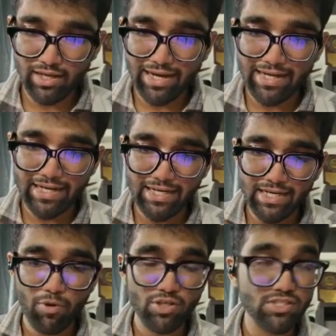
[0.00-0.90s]
getting
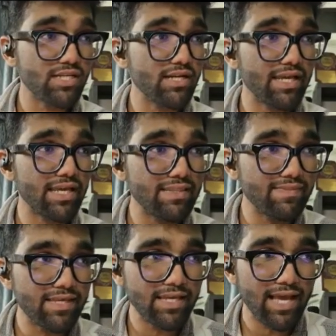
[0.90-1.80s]
deposited in
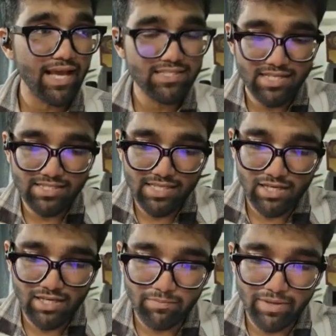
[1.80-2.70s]
the
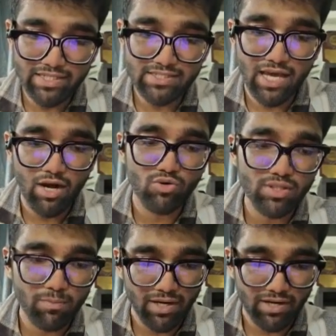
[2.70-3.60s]
extracellular matrix around
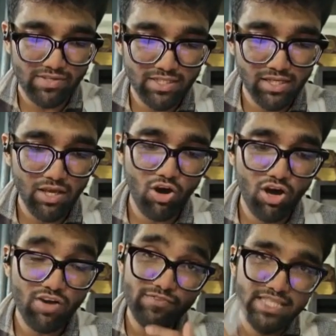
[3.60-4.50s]
the blood vessel or
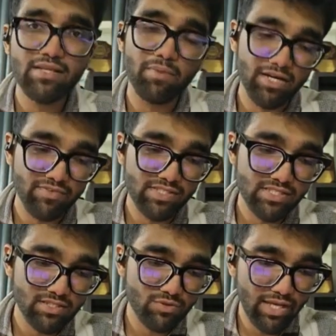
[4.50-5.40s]
within the blood vessel.
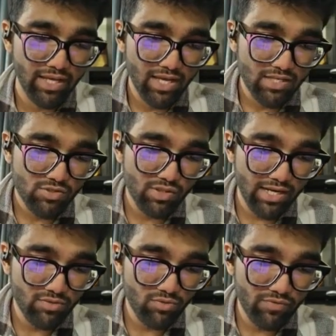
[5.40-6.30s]
Okay, so
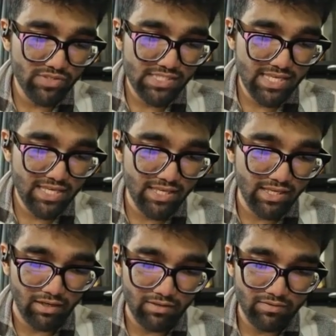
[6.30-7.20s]
that is what we see
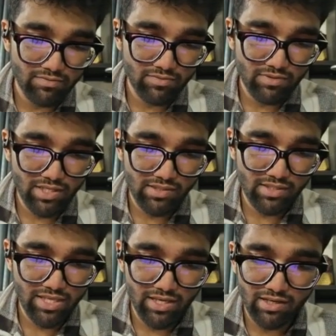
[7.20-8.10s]
here,
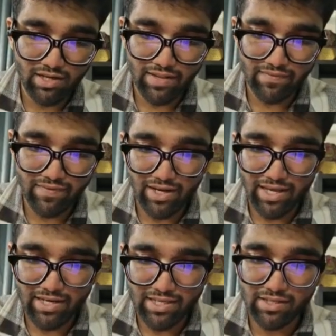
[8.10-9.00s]
in here, and then
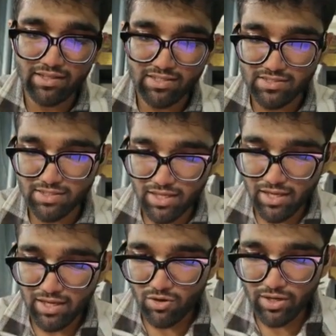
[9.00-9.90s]
again in this.
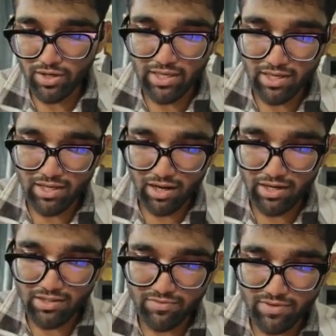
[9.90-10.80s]
Okay, here
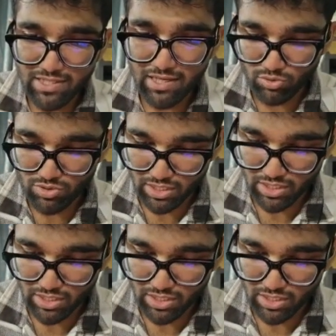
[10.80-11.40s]
in a vessel outside.